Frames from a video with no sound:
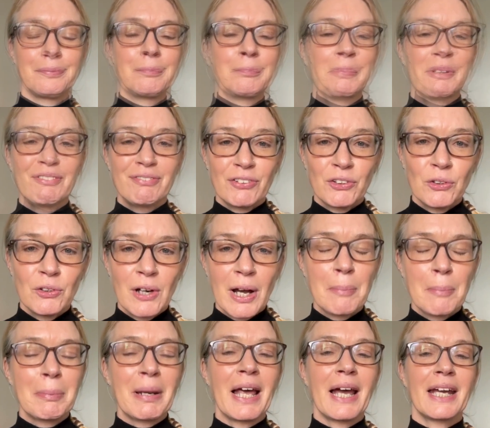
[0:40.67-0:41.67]
Before
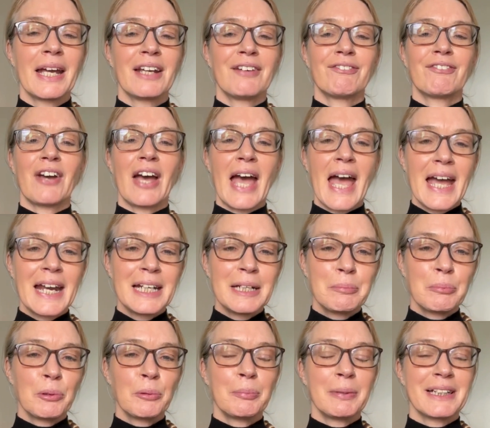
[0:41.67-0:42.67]
applying for any
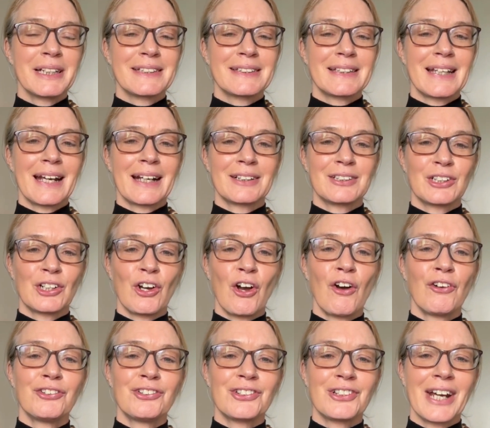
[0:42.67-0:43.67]
public sector
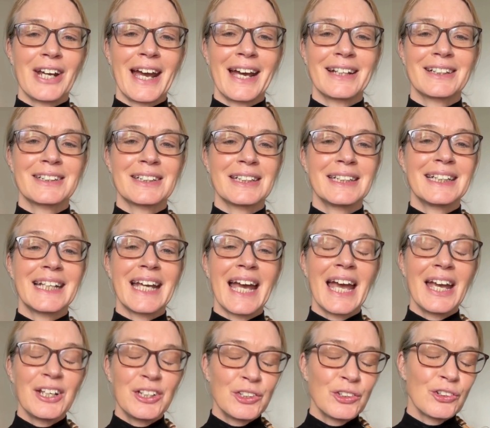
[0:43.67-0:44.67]
contract,
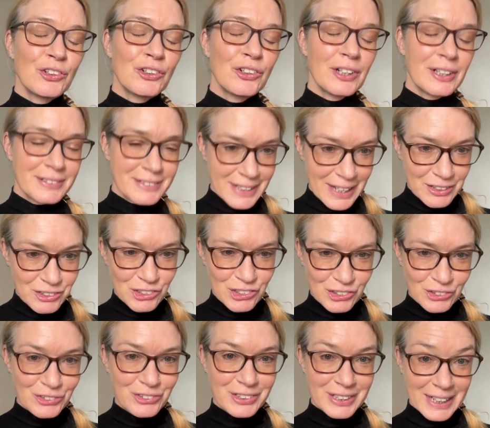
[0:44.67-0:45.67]
get your
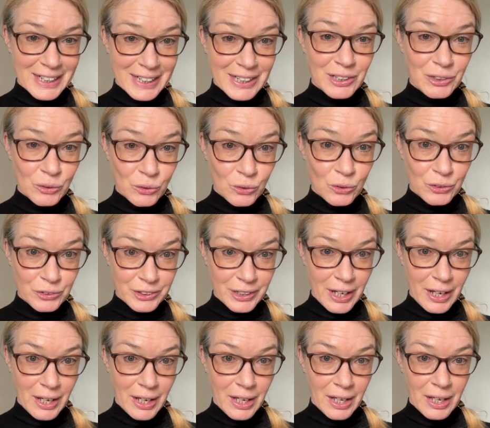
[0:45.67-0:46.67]
essentials in
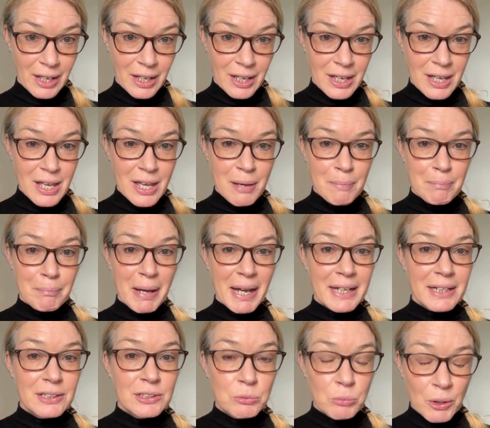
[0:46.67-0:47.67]
order.
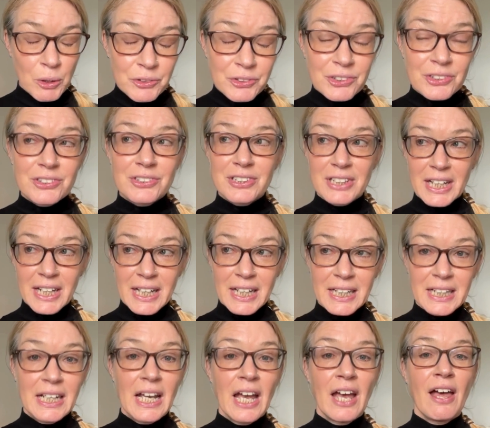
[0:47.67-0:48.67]
Buyers want to
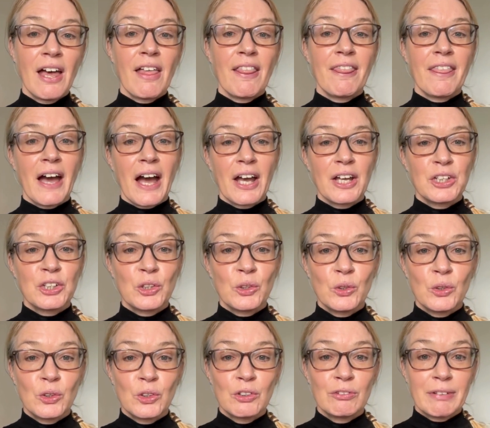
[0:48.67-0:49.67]
see that
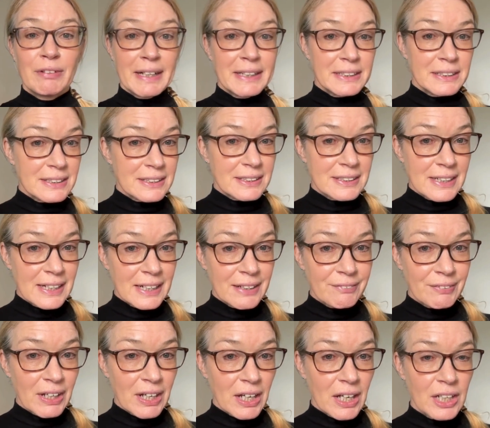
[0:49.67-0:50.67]
you're ready to
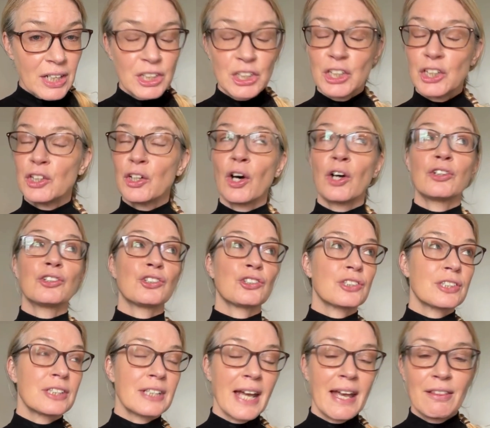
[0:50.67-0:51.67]
deliver, you're not
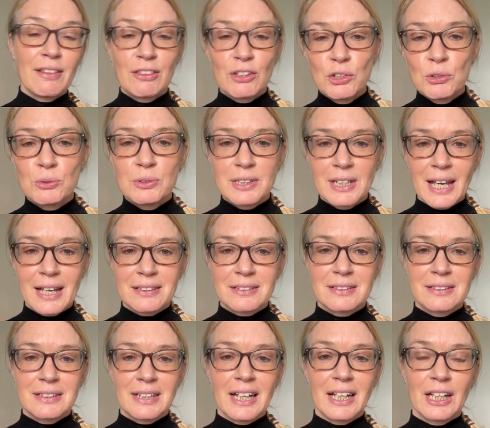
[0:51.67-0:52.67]
just
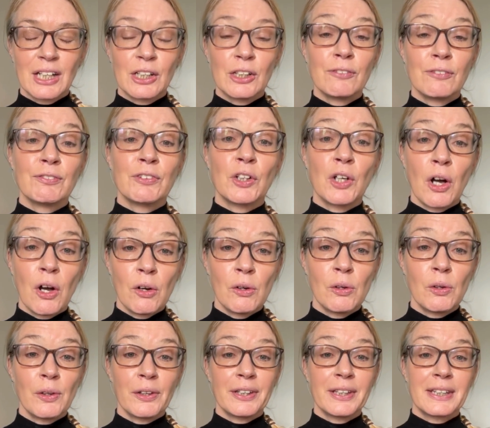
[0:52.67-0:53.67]
enthusiastic, you've got
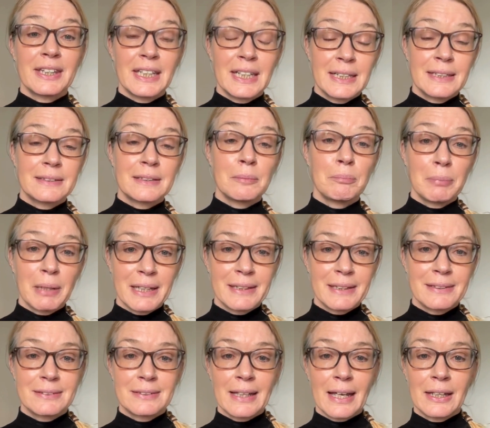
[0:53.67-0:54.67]
all the things in
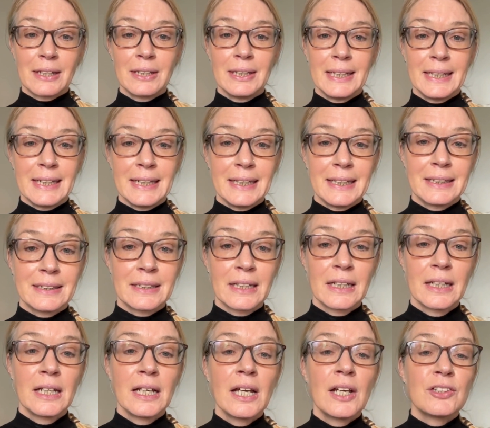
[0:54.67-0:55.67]
place that you need.
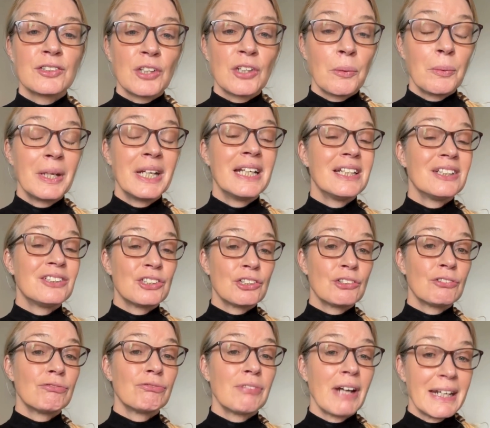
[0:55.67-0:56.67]
So here's
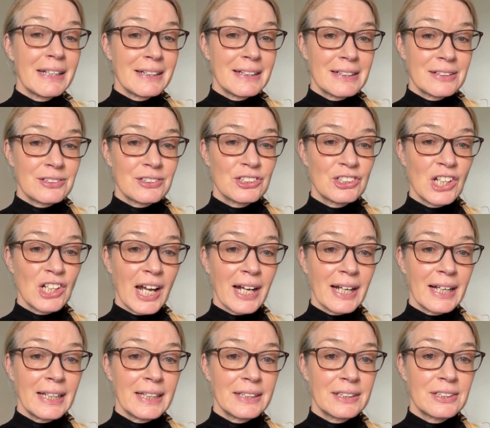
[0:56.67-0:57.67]
your readiness
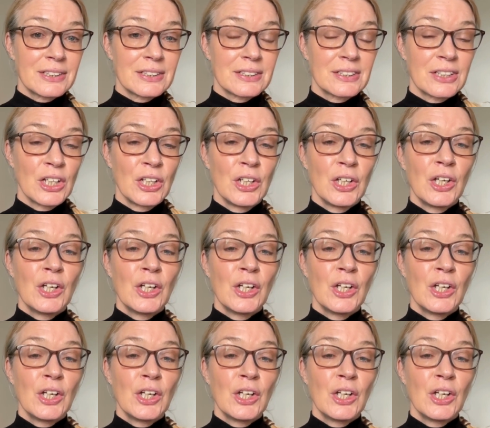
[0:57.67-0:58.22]
checklist.